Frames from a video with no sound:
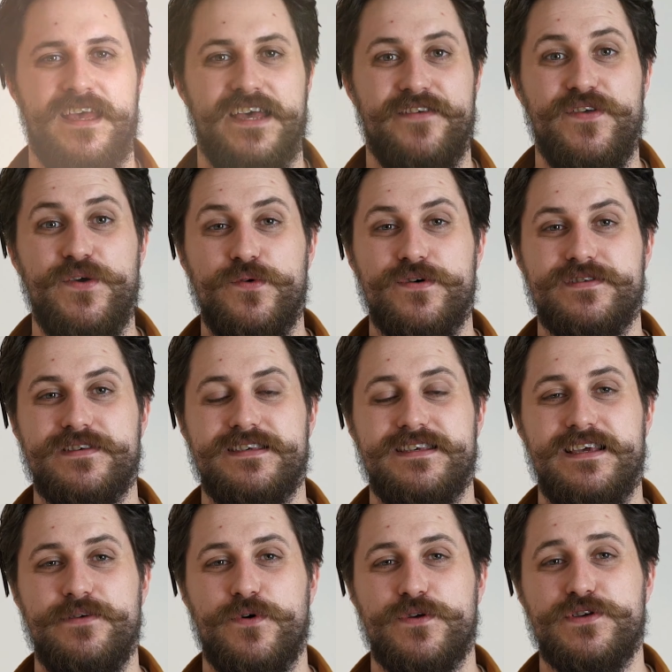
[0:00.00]
If you want to
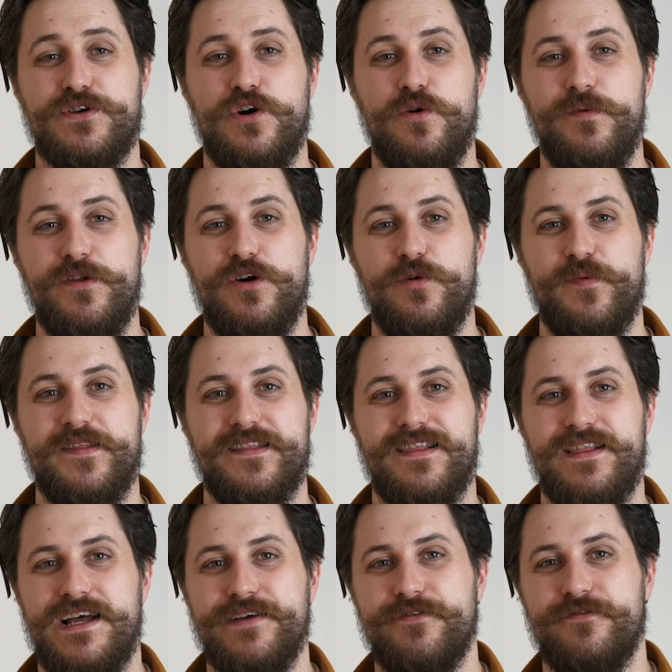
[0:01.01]
see what's coming up in the
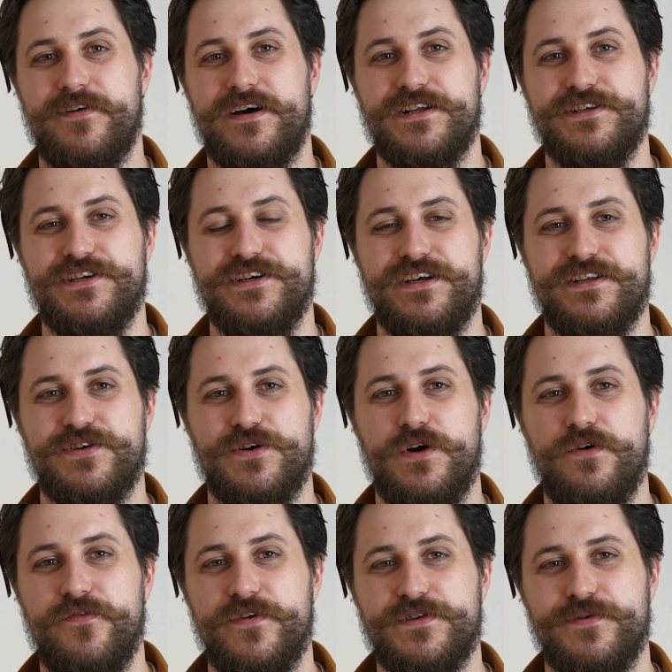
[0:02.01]
life of our church
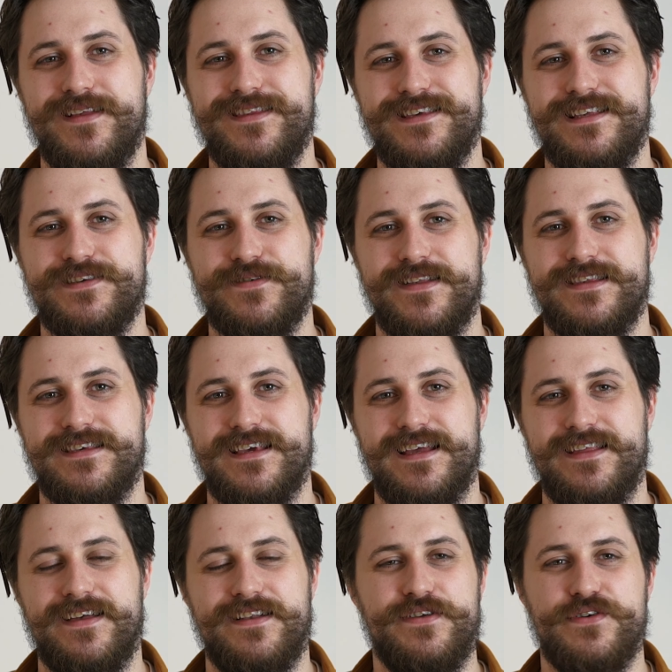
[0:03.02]
over
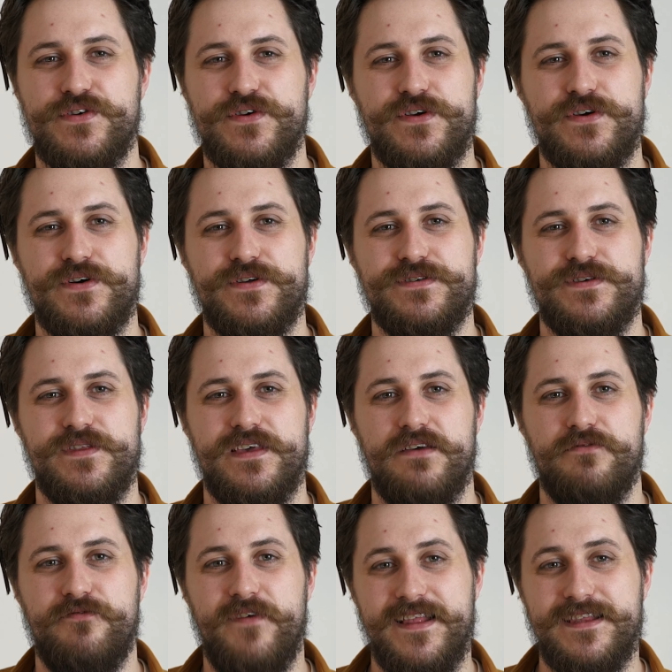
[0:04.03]
2020, then you can go to the
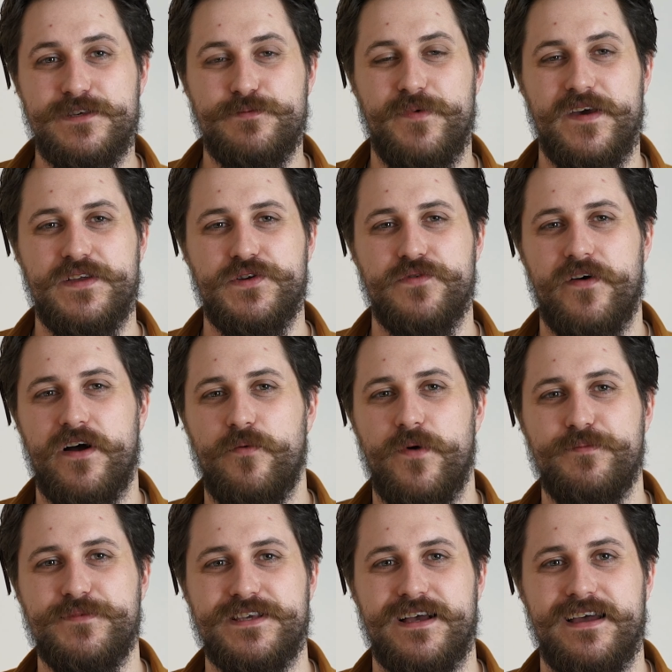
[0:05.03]
events page of our
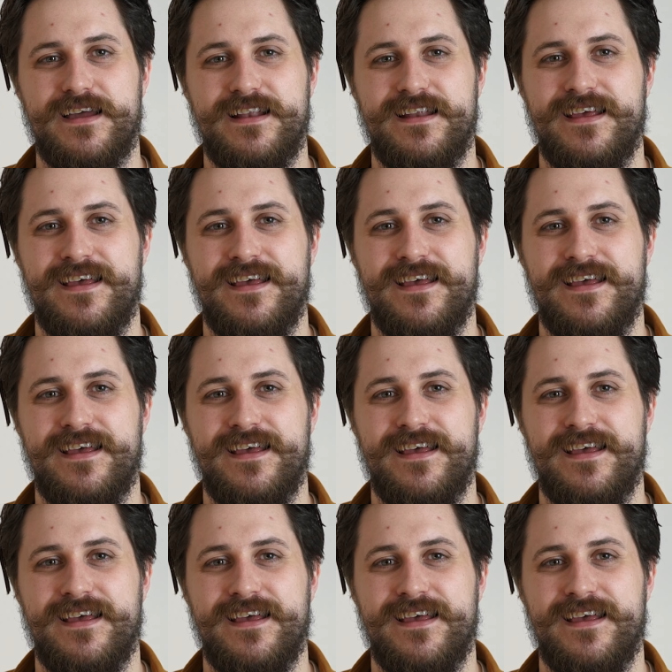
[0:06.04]
website.